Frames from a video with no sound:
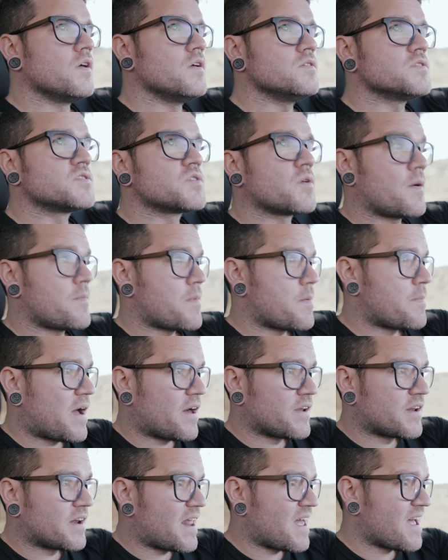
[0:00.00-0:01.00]
So I'm
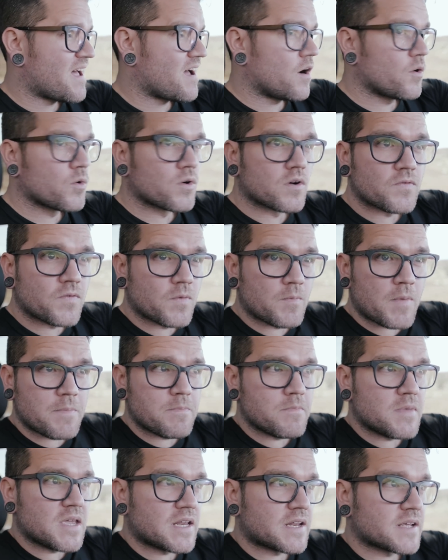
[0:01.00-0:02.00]
about an hour from a
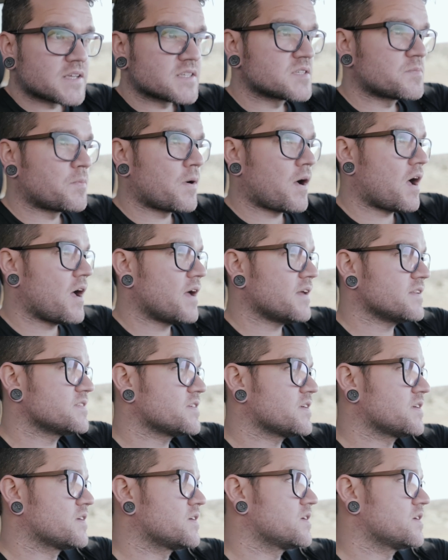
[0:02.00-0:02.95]
meeting spot,